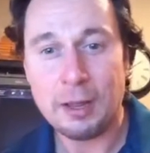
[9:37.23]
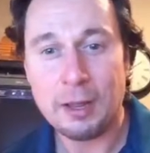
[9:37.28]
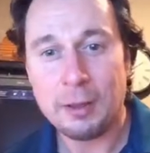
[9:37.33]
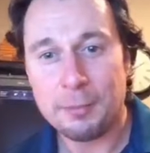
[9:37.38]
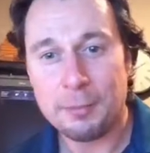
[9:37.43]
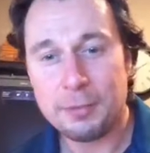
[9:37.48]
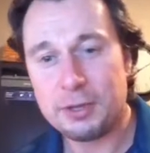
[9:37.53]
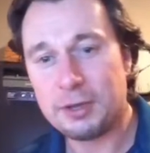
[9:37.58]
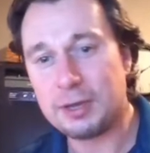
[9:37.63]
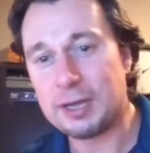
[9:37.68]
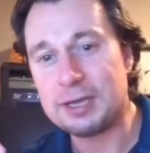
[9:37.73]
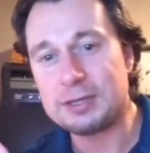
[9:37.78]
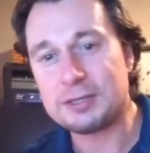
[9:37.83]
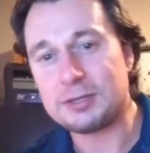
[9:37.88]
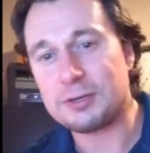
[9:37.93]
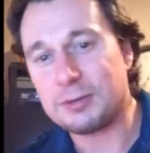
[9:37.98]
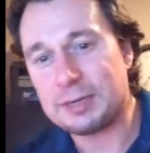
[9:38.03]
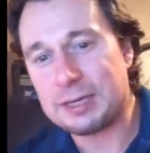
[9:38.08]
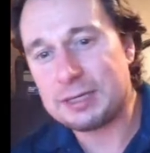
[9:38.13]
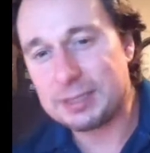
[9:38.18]
But you guys
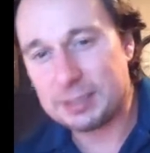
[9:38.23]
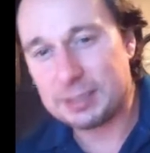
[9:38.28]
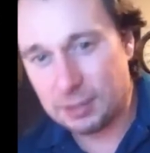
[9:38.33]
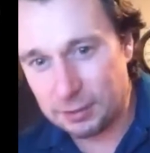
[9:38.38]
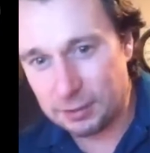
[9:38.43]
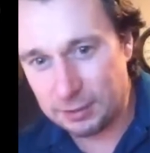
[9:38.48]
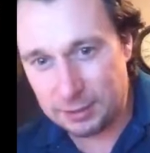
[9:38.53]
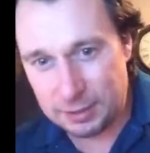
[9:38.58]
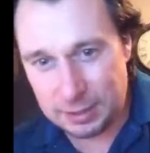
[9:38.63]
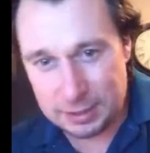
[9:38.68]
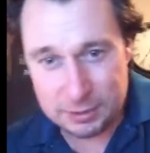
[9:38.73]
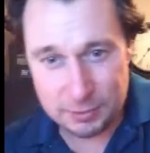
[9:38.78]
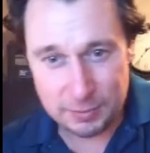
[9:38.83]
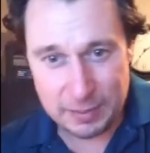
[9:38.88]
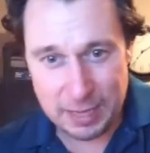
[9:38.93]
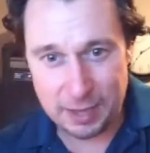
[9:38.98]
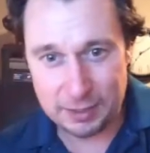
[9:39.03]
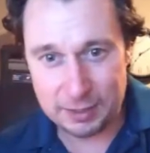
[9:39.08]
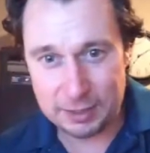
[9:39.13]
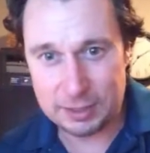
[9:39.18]
notice in all of these
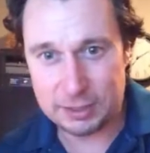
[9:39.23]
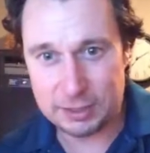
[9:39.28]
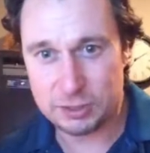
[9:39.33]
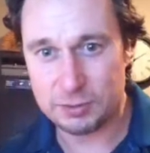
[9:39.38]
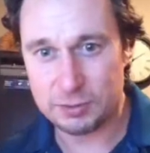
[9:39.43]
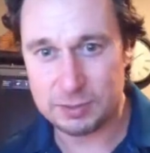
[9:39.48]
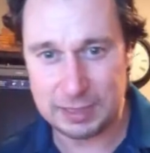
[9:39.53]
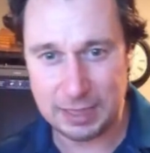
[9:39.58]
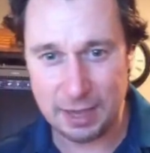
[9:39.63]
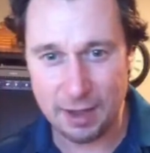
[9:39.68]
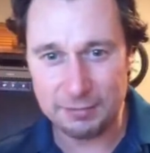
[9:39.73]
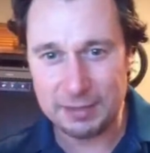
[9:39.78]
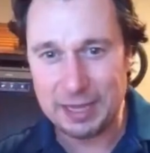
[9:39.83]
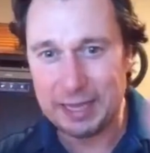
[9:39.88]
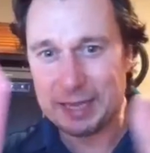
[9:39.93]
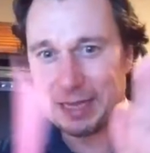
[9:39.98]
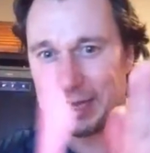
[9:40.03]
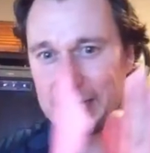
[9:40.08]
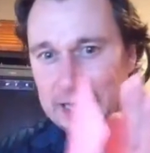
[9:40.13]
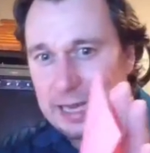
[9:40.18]
reality shows, they have that
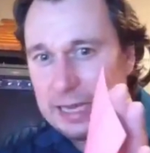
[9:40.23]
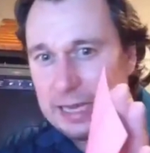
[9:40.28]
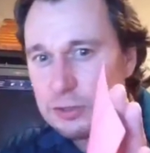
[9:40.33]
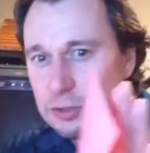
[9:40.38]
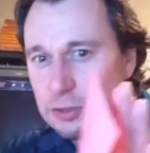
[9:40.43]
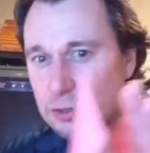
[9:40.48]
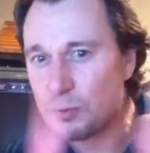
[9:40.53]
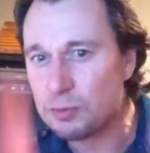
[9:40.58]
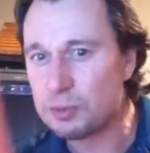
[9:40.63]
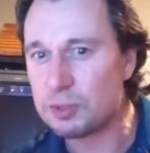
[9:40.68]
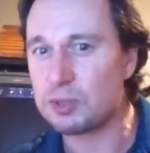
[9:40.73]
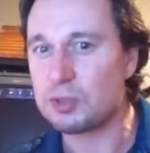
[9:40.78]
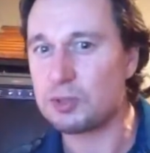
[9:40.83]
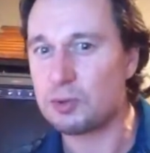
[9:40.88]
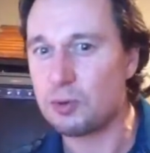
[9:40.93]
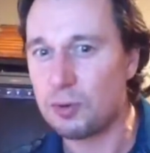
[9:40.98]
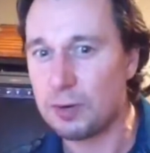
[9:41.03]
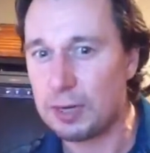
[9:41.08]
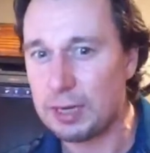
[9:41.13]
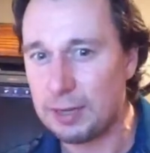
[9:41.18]
little intro
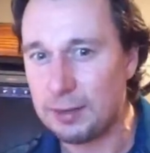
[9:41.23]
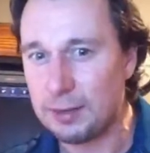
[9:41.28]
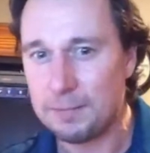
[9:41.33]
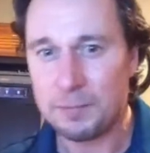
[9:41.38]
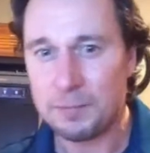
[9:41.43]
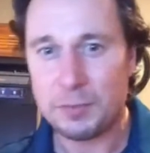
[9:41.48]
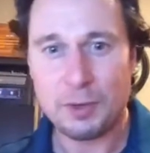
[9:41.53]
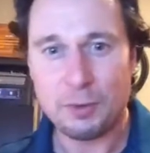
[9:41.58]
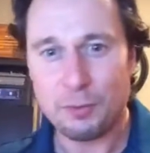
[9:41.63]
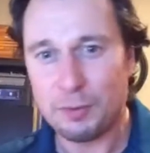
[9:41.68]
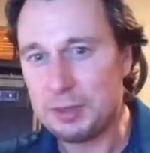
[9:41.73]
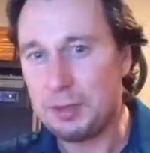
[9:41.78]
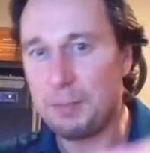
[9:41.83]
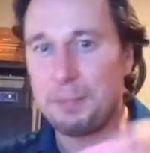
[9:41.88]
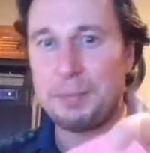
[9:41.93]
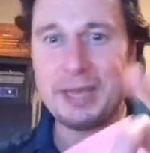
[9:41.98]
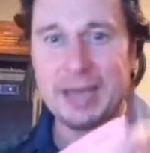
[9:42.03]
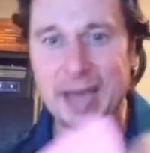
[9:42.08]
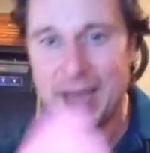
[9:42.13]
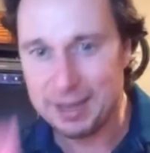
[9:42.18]
story with the
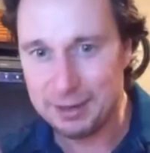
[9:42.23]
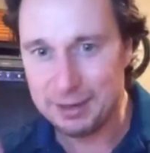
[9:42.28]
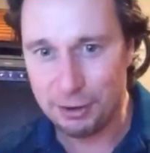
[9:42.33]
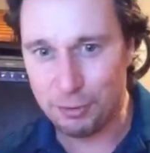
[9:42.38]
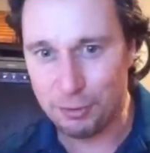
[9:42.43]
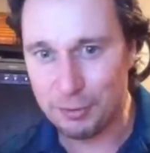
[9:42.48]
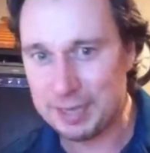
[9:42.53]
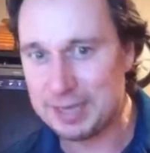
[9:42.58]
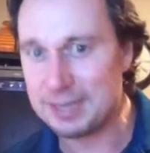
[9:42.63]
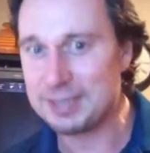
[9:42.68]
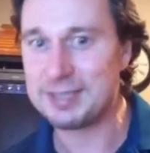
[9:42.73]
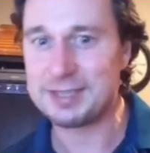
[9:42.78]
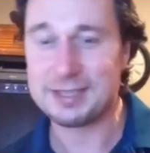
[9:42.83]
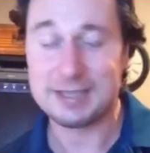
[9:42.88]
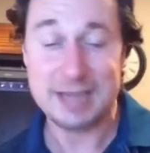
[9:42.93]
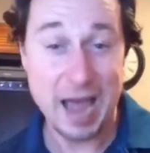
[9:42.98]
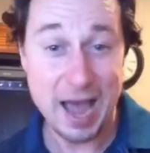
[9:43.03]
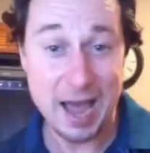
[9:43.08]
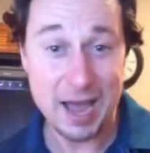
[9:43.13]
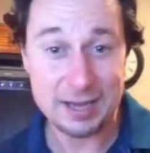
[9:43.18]
piano when it's
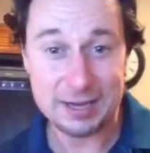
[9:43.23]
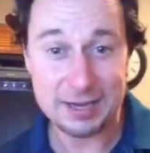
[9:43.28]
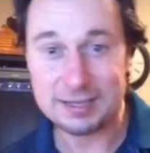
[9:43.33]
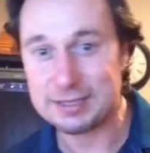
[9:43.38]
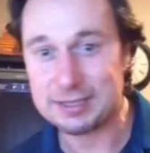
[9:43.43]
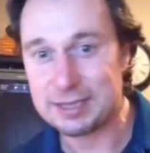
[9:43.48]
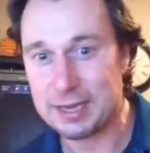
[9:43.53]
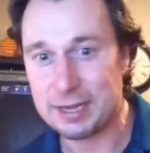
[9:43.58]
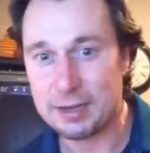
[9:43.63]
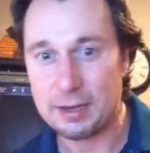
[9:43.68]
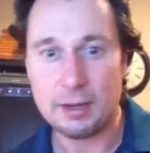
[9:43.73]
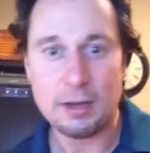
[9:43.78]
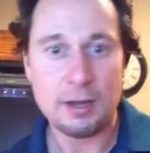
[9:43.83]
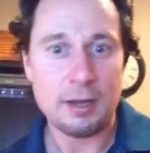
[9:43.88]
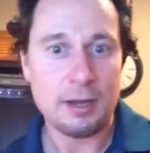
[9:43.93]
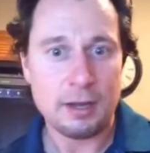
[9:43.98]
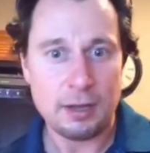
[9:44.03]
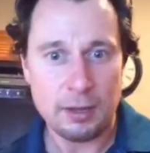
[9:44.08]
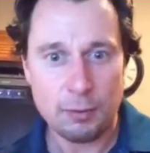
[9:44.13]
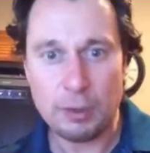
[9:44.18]
sad. It's like,
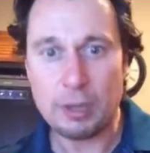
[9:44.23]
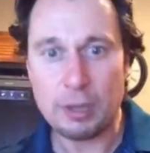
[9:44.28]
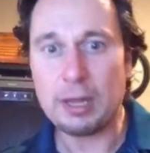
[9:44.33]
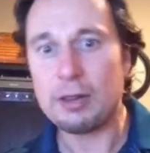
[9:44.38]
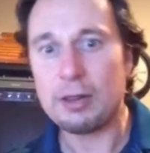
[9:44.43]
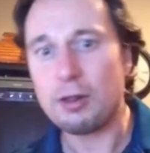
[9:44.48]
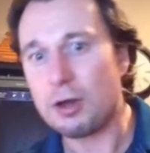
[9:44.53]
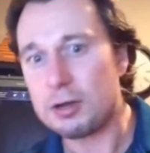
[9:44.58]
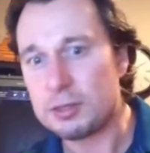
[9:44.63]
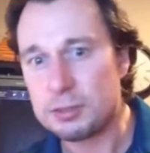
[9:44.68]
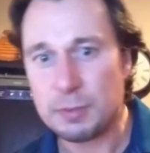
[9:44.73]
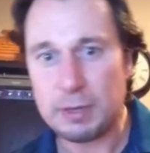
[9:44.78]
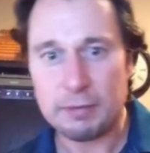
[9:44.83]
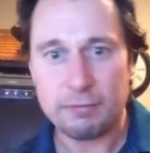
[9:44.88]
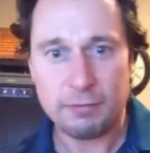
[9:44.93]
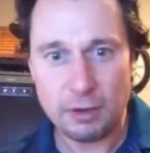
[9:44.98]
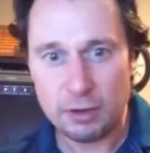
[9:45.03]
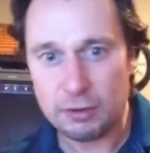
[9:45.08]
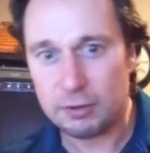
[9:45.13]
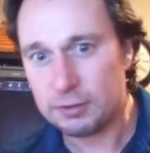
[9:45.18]
well, I lost my
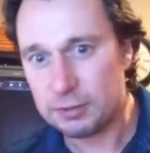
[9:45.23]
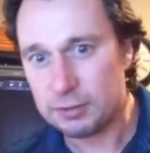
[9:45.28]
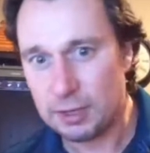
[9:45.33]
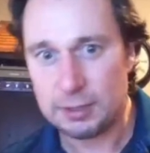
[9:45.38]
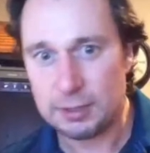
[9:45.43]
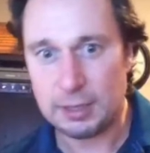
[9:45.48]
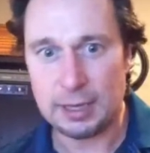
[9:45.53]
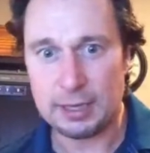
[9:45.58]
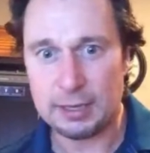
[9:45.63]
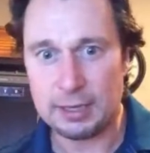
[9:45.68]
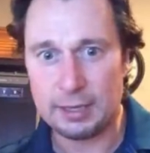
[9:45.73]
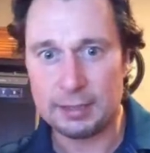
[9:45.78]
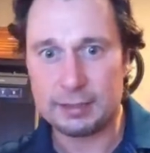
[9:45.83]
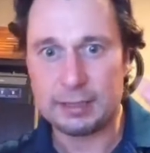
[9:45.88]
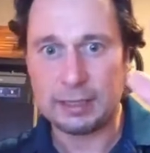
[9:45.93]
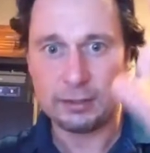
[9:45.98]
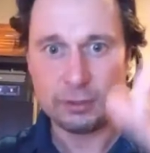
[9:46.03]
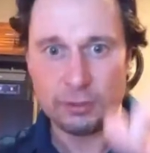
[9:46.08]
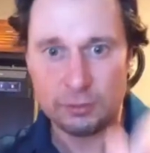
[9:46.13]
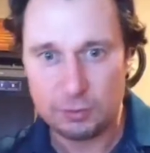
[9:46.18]
father, and then it's
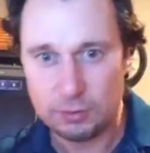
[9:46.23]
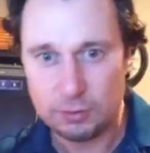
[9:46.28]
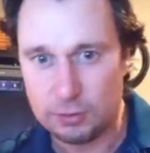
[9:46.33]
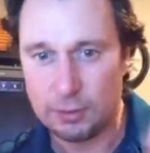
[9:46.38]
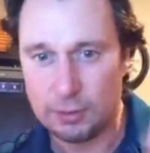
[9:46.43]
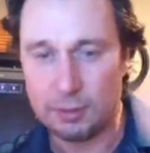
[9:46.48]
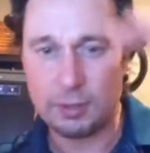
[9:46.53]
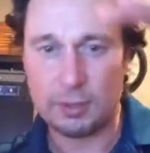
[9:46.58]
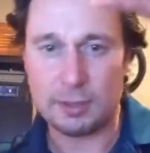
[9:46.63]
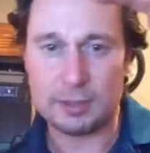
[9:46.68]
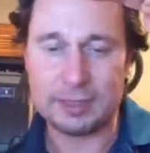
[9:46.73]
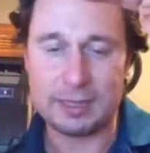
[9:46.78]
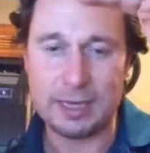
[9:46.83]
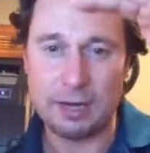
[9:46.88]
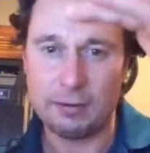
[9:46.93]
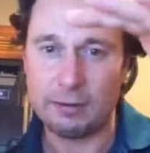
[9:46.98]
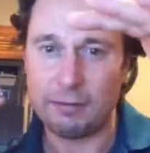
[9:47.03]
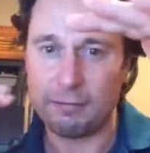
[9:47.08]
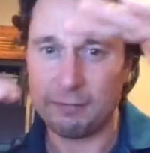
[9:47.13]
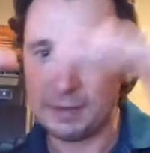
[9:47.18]
like, the
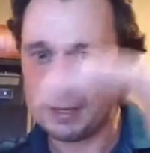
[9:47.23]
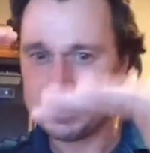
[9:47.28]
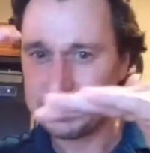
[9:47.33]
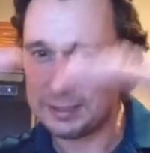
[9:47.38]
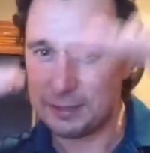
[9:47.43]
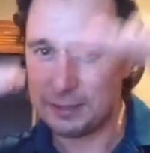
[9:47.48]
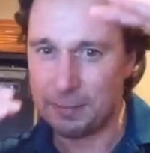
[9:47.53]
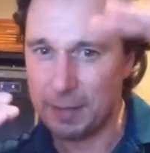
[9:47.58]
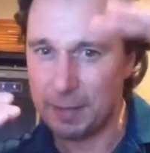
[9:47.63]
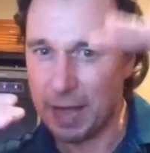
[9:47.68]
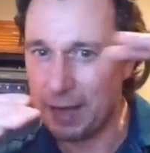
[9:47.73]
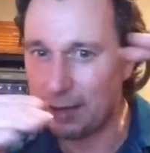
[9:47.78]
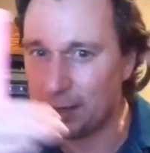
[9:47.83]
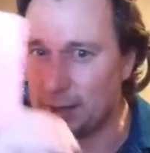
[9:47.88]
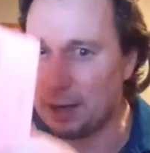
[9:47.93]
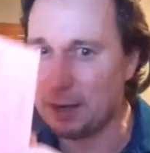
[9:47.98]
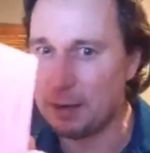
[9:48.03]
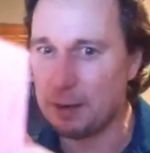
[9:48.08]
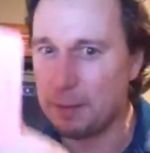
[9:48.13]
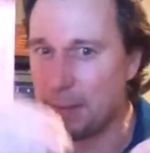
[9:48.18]
sound effects in the back
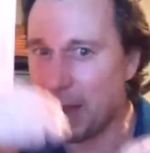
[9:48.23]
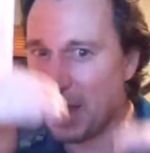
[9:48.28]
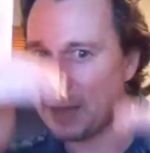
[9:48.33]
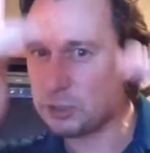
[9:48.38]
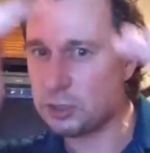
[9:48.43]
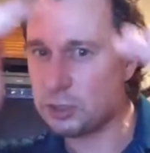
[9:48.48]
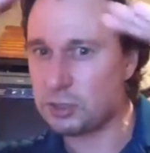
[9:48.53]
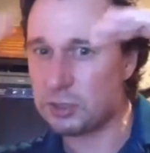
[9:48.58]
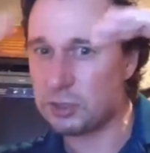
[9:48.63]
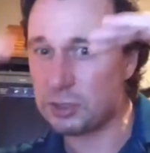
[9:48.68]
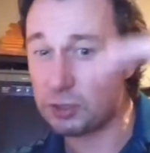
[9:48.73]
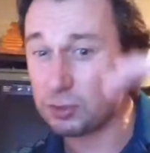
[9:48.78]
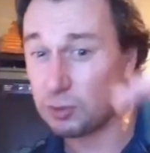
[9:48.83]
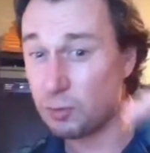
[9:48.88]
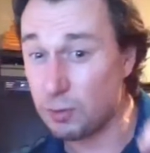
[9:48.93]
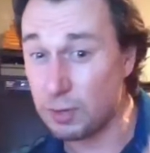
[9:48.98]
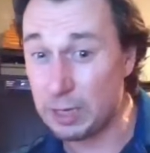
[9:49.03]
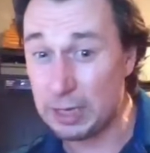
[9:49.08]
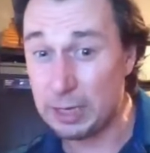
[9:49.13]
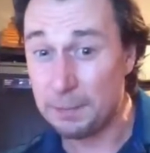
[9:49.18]
kind of match the
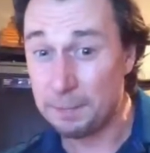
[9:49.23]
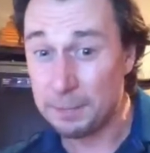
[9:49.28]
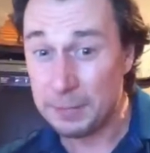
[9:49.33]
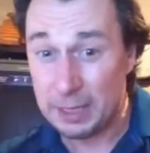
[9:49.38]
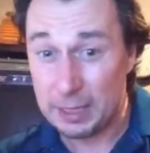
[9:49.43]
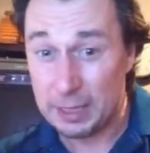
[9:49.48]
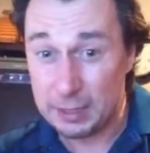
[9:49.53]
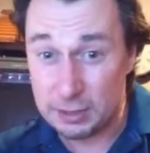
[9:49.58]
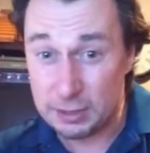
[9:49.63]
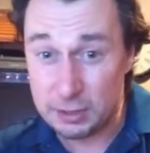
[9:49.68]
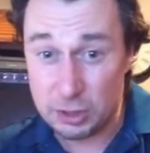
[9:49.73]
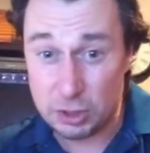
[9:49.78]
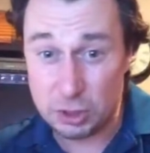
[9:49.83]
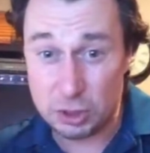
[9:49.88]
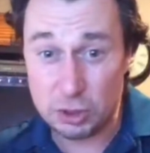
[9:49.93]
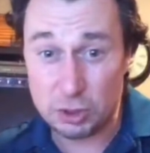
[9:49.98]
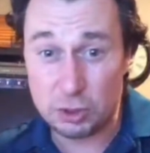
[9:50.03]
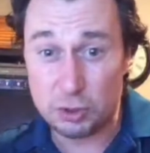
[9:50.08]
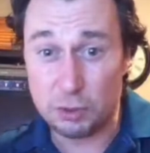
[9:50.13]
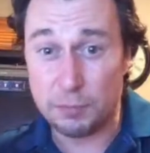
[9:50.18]
story. And it's a
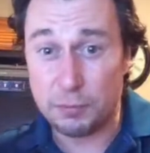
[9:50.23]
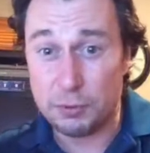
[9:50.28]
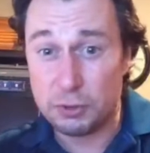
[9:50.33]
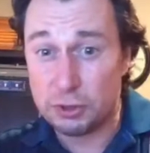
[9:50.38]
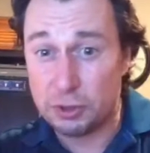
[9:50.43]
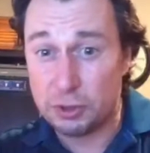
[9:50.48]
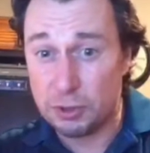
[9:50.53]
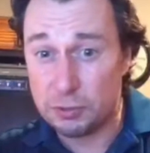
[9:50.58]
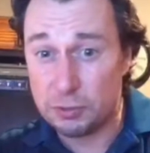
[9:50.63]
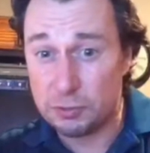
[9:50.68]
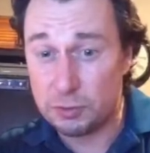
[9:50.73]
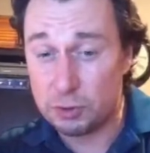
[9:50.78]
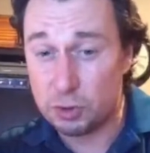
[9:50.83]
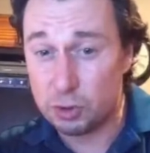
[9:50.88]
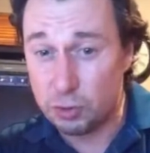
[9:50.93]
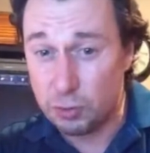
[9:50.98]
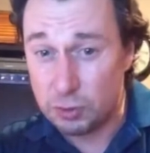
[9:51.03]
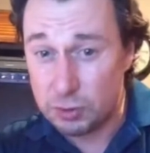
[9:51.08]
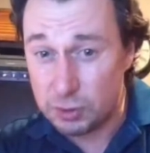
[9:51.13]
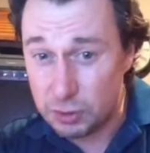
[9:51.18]
super
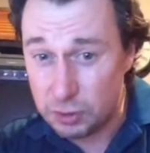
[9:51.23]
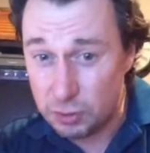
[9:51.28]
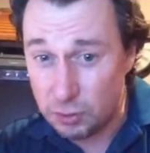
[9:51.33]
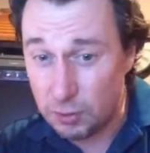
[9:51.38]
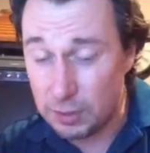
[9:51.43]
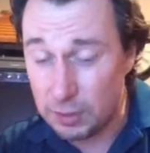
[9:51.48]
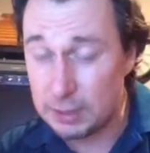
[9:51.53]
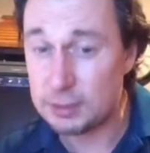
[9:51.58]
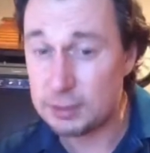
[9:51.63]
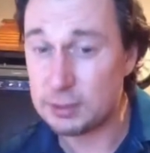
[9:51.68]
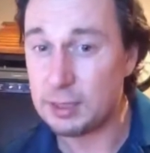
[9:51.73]
short story.